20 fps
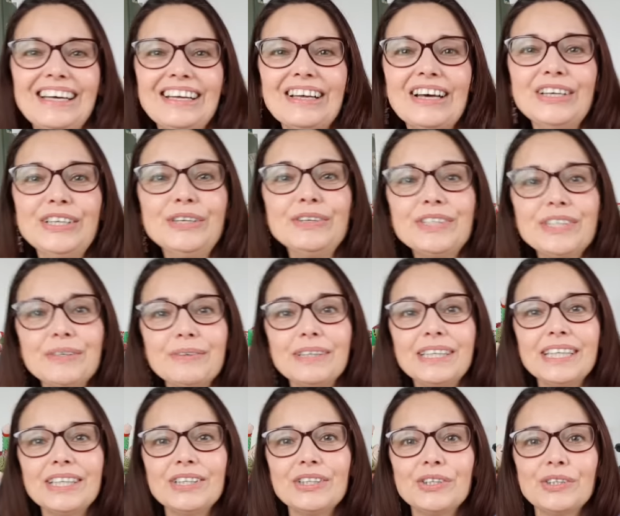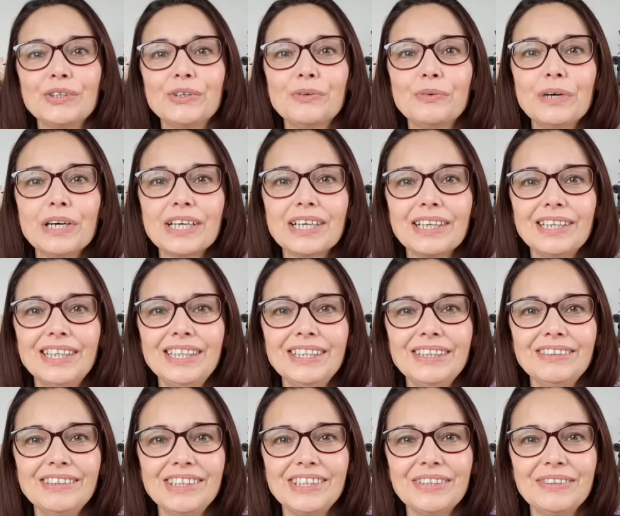Are you doing this, Shawl? What colour are
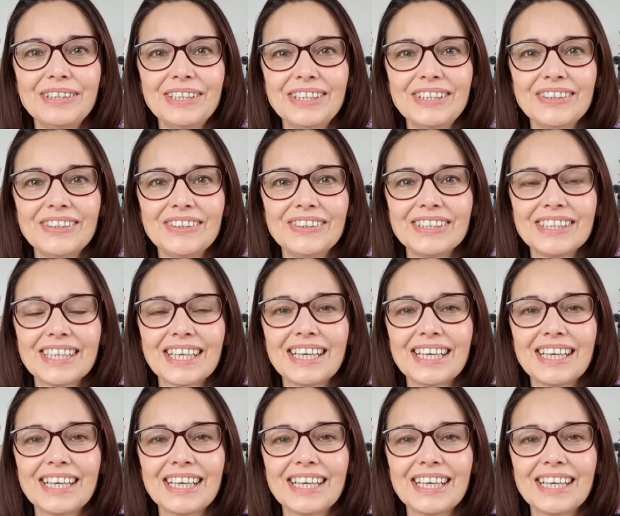you doing yours?